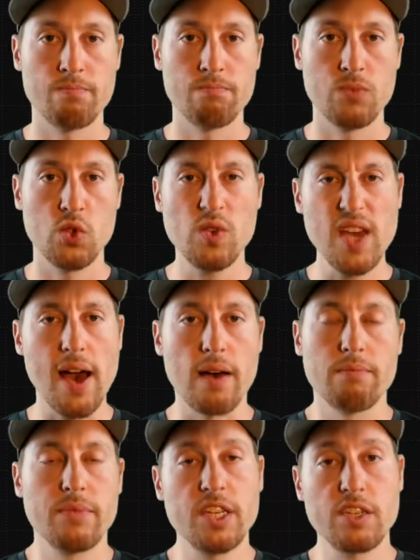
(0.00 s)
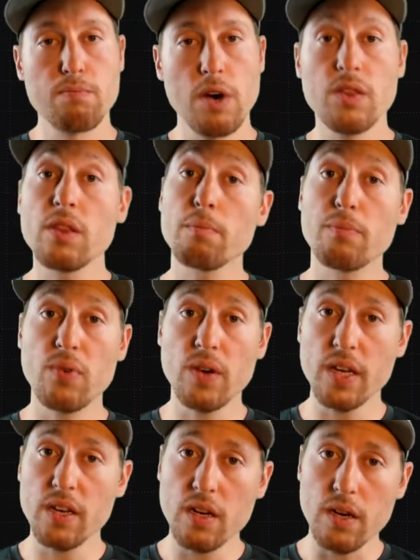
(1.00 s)
So yeah, this month,
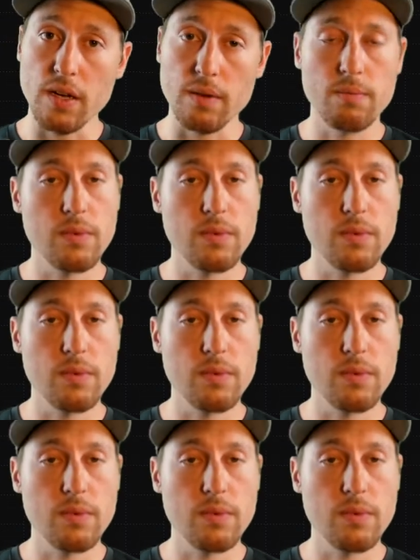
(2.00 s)
pretty good.